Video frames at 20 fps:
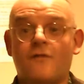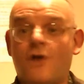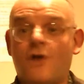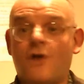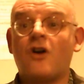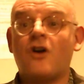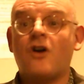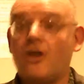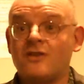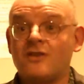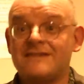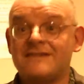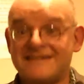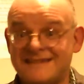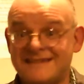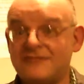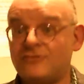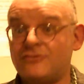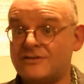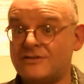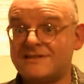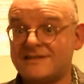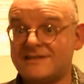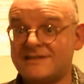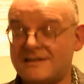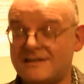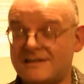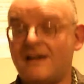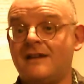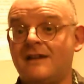occult secret
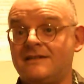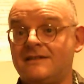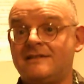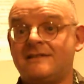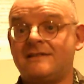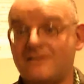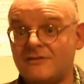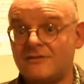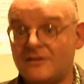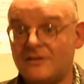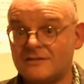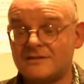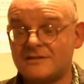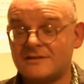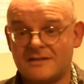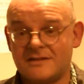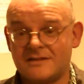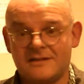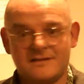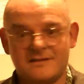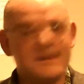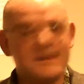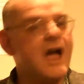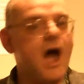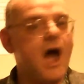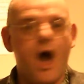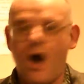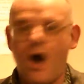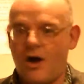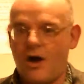societies and occult societies
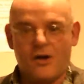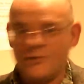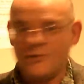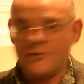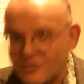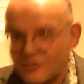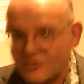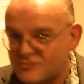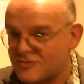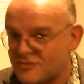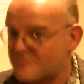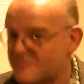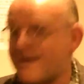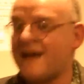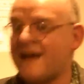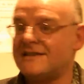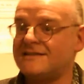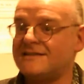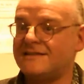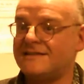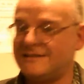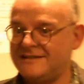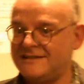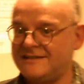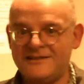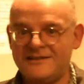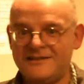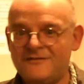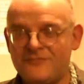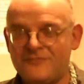are not dramatically
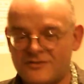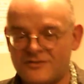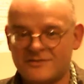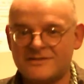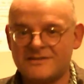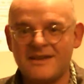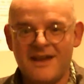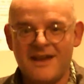different.